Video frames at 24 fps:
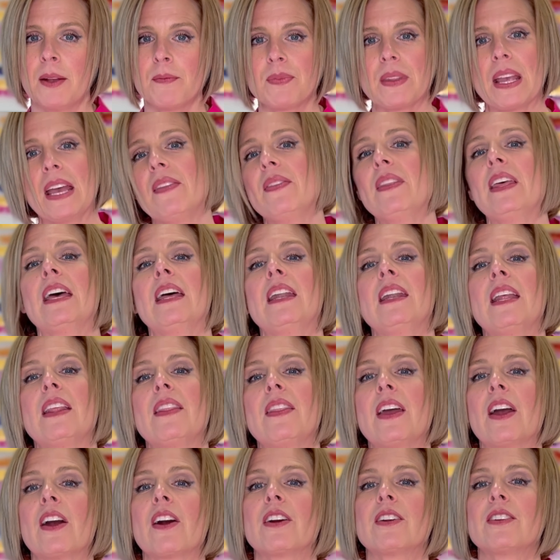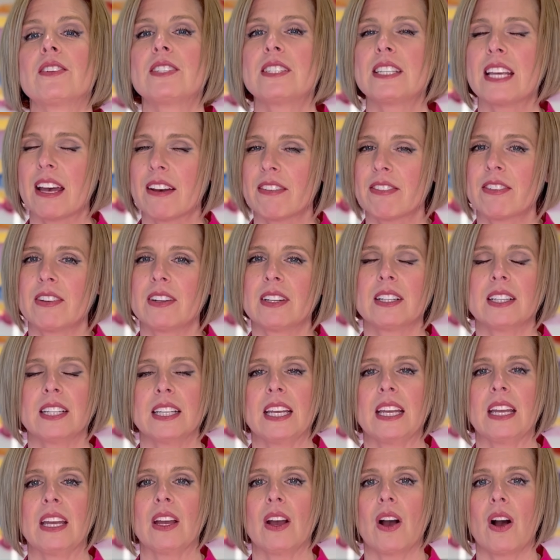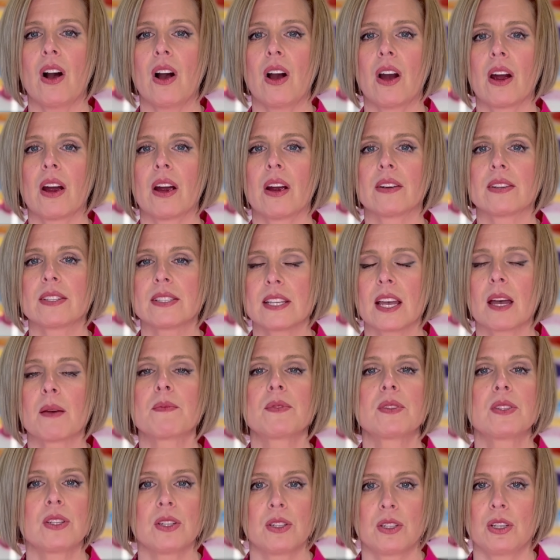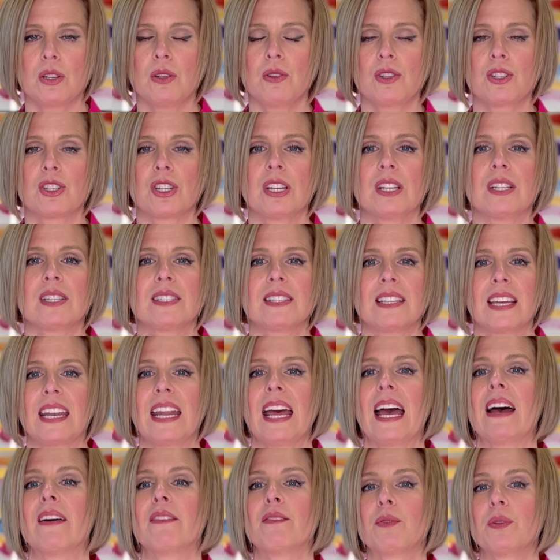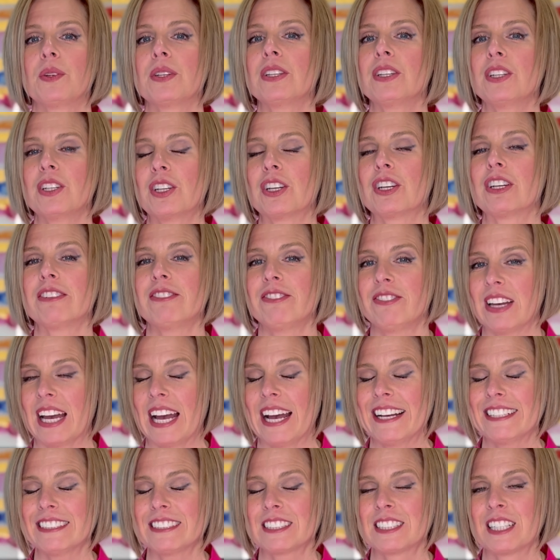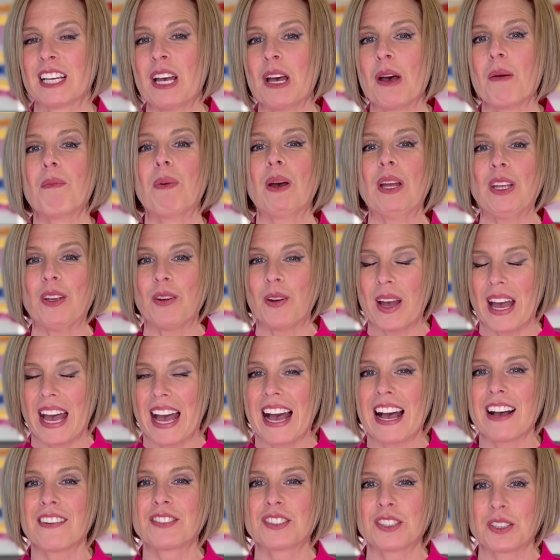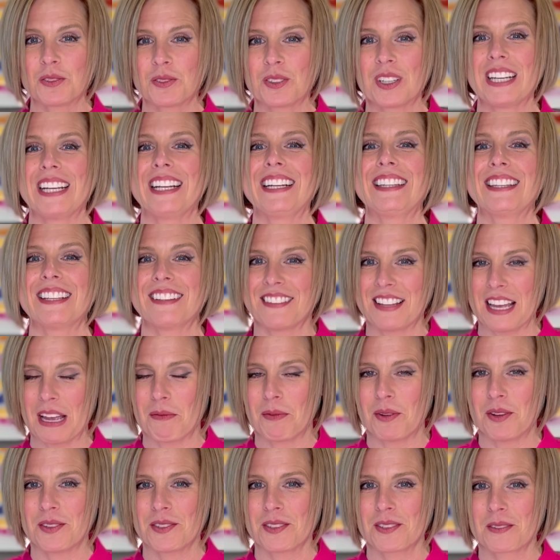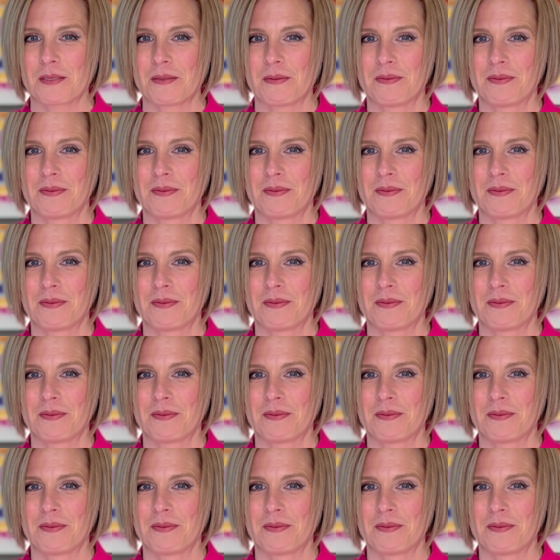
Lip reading: And then there definitely are substitutions that have really good fats, but you have to read the labels.